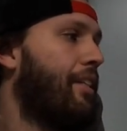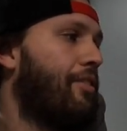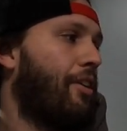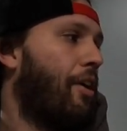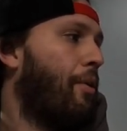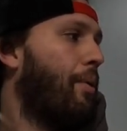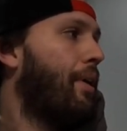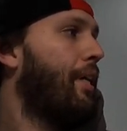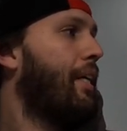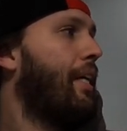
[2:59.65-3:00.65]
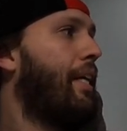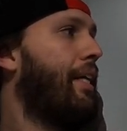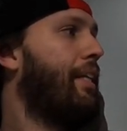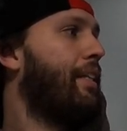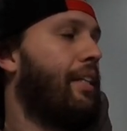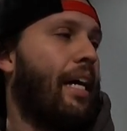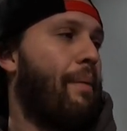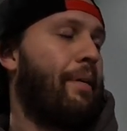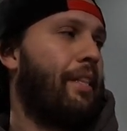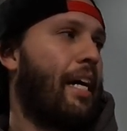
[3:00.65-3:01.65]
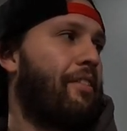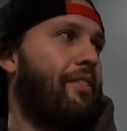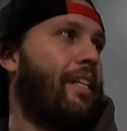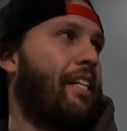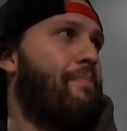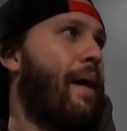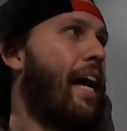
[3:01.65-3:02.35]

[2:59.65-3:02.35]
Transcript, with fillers: So, I mean, that that's